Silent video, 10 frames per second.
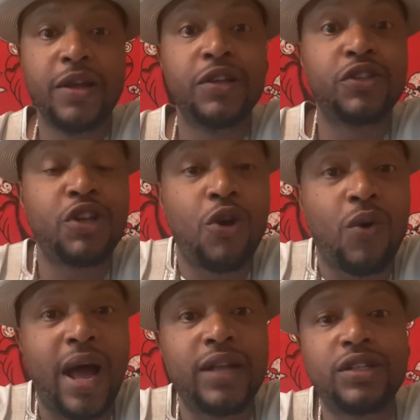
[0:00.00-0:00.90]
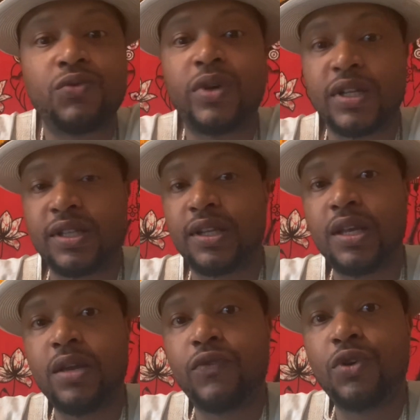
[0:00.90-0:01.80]
So I just wanted to
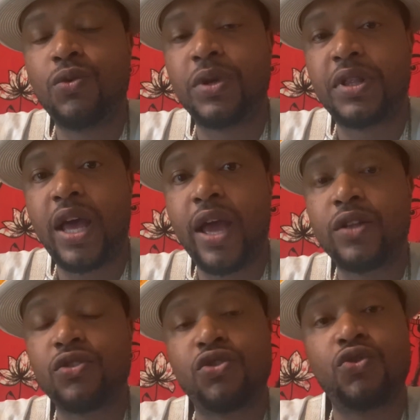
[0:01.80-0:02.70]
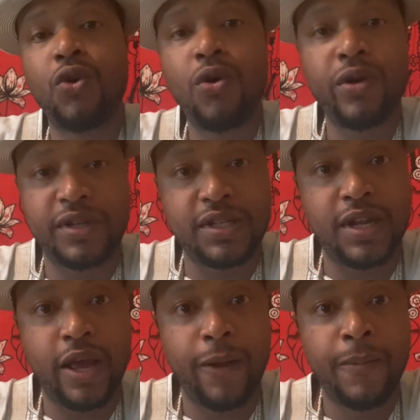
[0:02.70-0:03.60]
leave you with that story
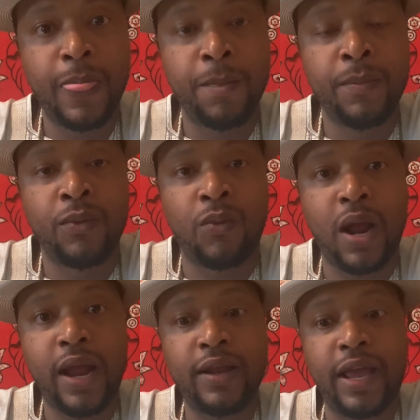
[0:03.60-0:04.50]
today, right?